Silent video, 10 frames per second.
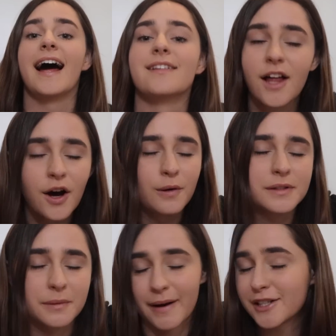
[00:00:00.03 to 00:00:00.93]
Hello!
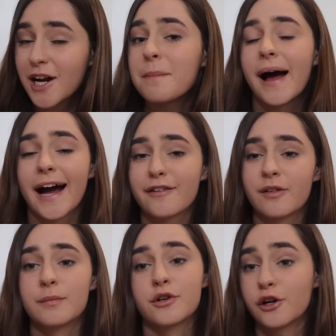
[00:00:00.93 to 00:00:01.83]
So I just got back
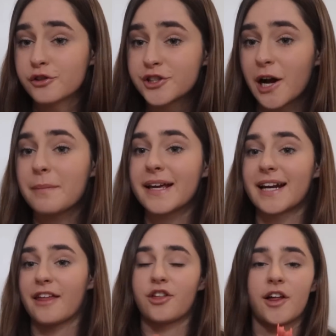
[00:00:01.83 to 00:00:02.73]
from grocery shopping
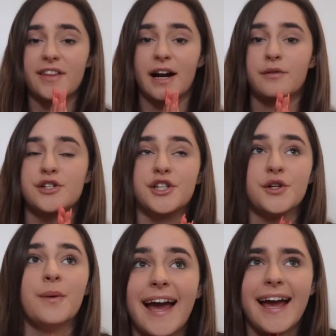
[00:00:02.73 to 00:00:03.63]
and I thought that I would
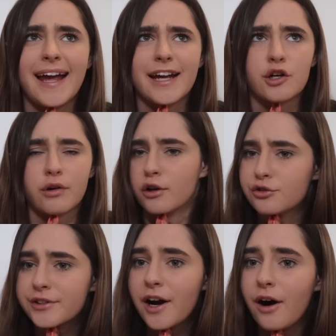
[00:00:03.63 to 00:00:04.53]
do a
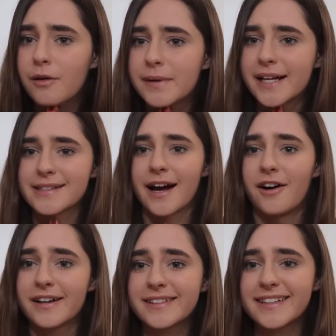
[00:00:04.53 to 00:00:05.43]
grocery haul because I
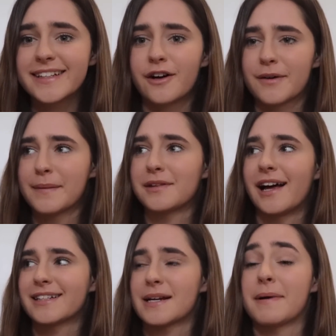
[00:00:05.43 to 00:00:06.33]
honestly don't remember the
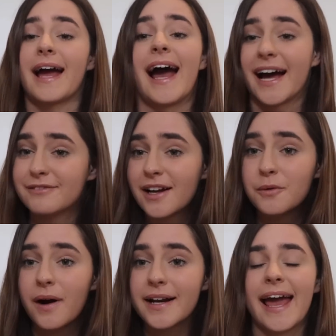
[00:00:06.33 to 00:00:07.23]
last time I have
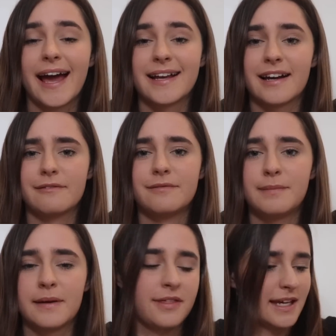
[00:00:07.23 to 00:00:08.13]
done one, and I've
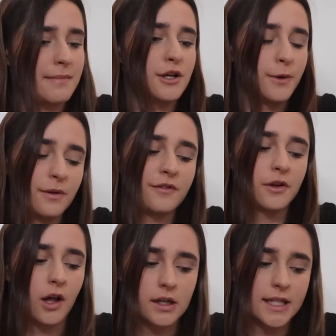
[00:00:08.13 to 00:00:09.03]
been thinking about doing one for
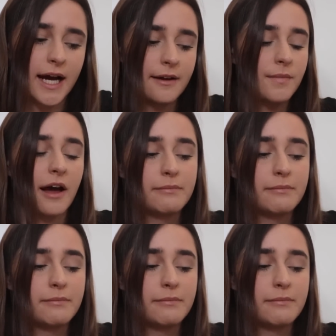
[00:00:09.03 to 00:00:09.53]
a long time.